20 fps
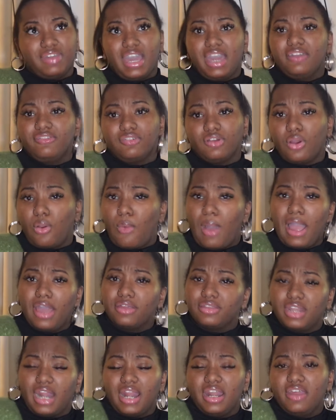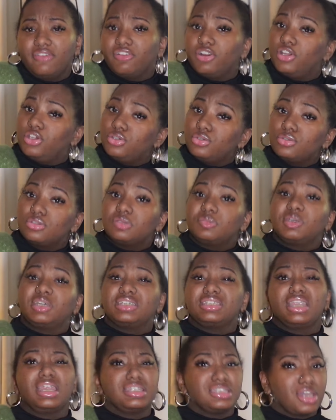had for a while that I never used
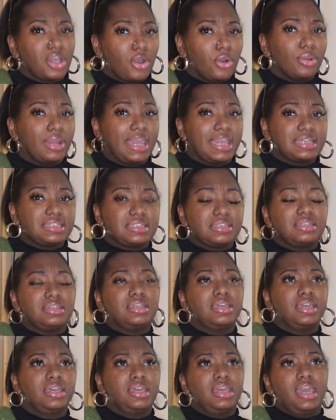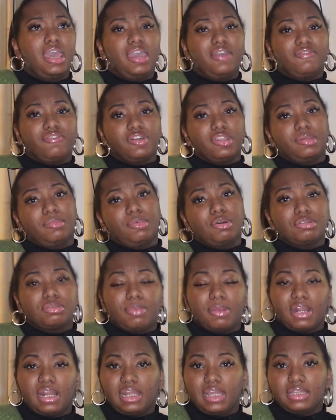because it has a gold accent. And for the most
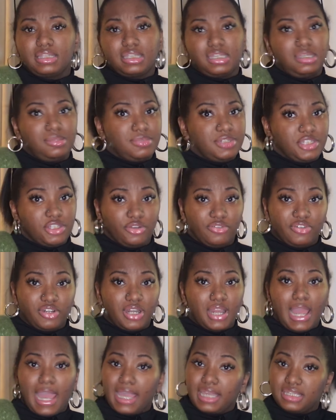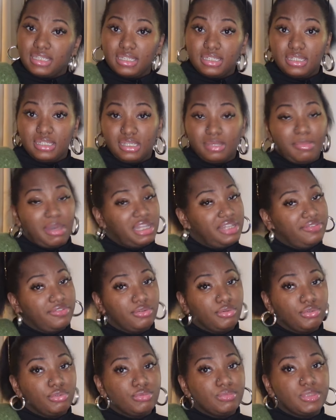part, I like to keep silver accents in my living
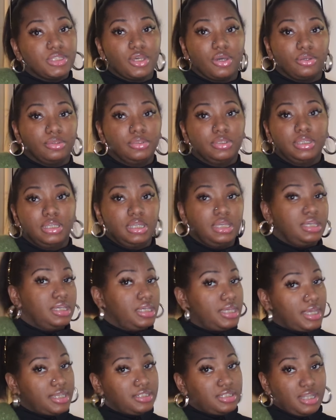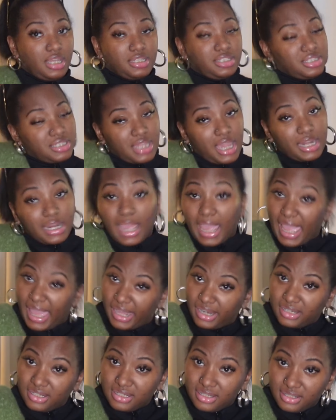room. So I just kind of
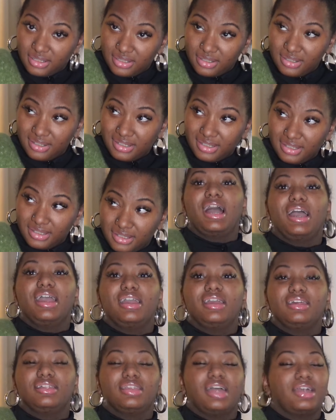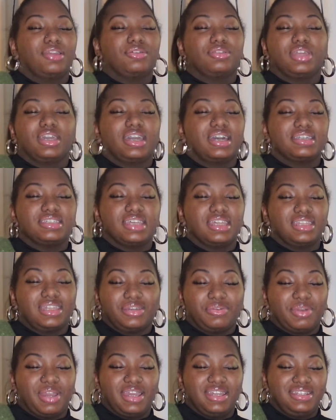had it. I don't think I said
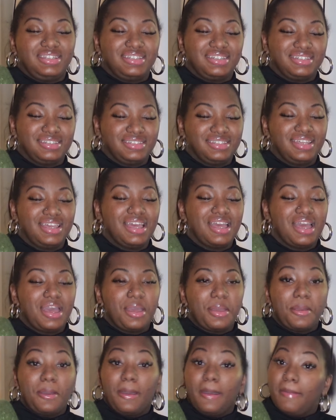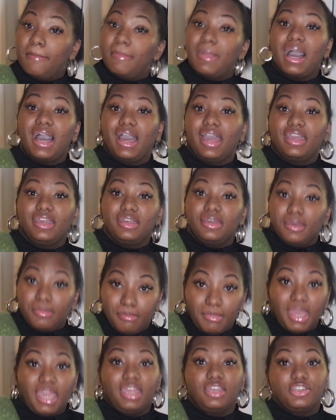that right. My
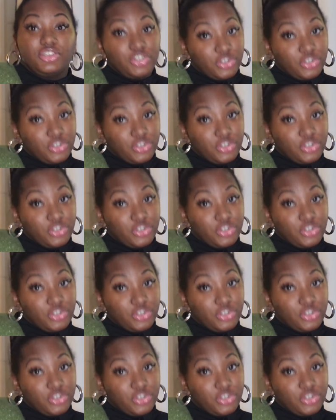main